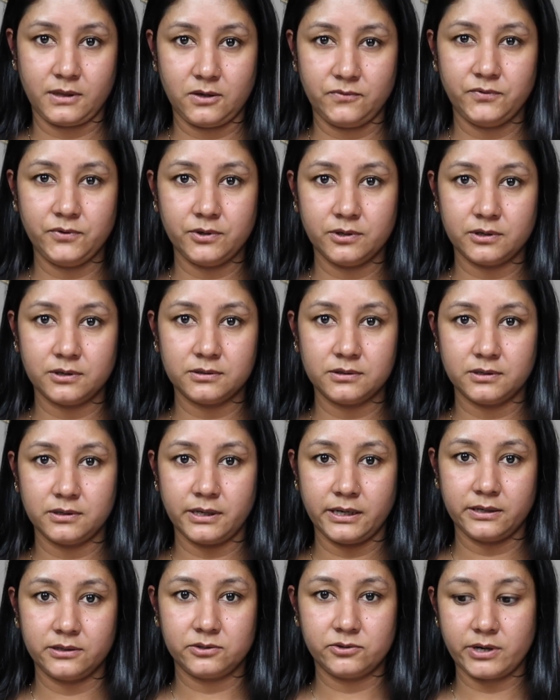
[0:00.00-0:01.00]
If you heard the
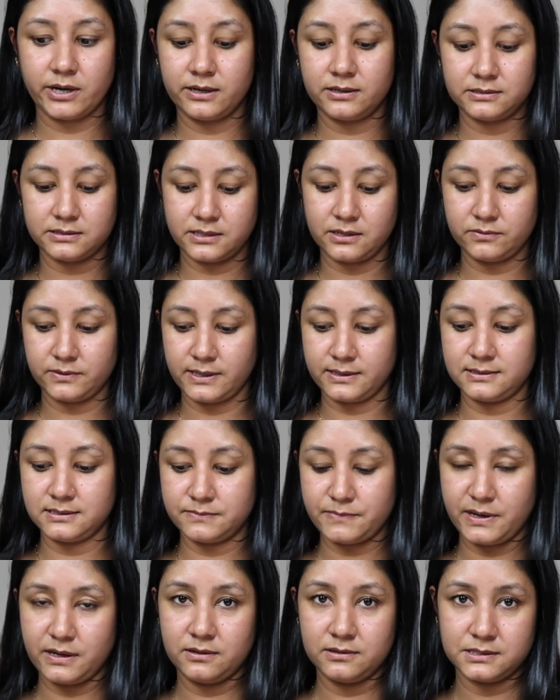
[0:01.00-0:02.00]
hair dryer sound, that
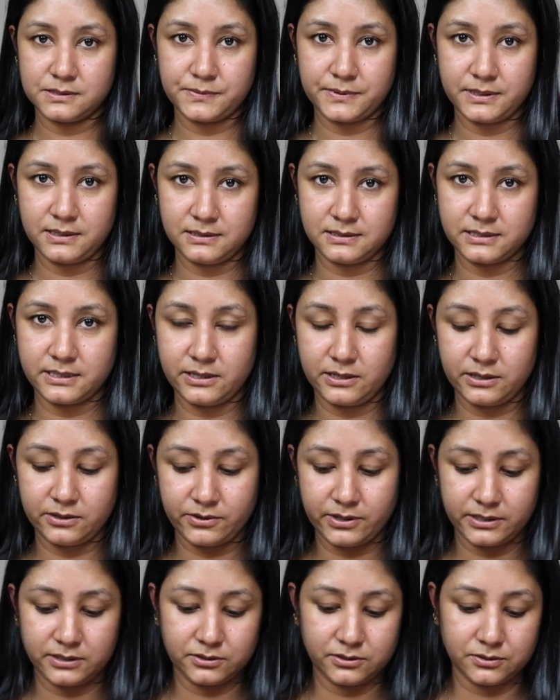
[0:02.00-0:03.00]
is my husband, he's
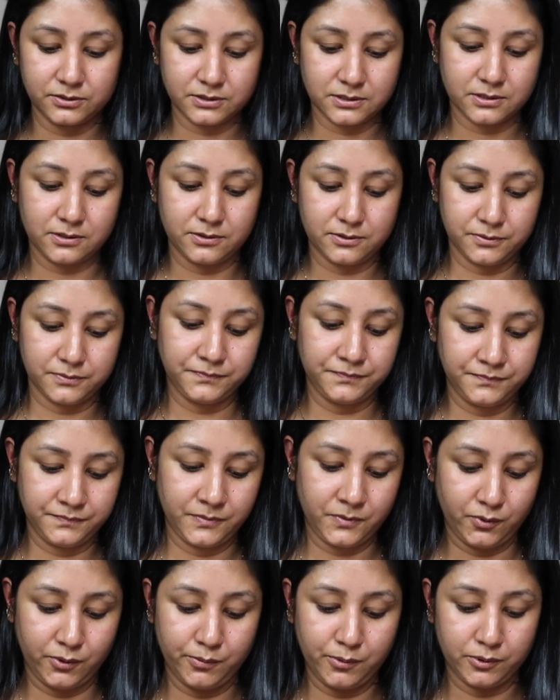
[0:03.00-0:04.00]
getting ready too, so
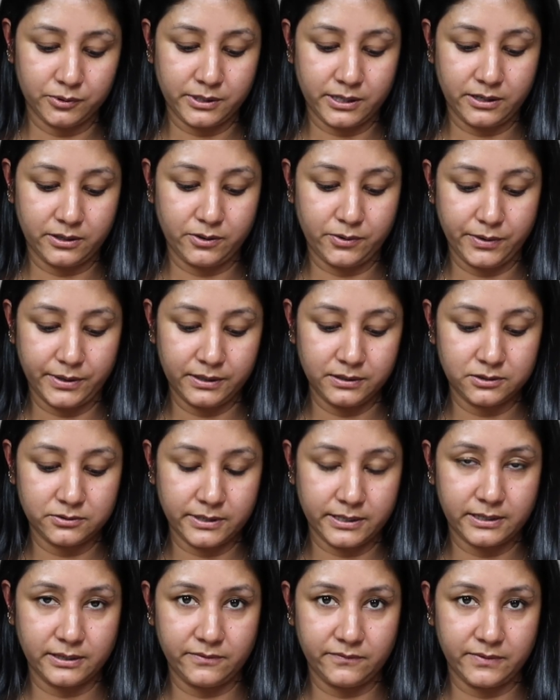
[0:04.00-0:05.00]
we both are going
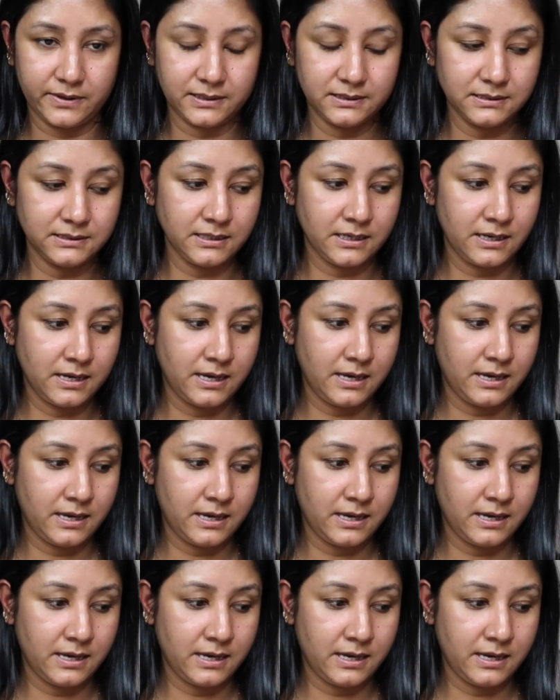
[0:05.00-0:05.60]
to an event.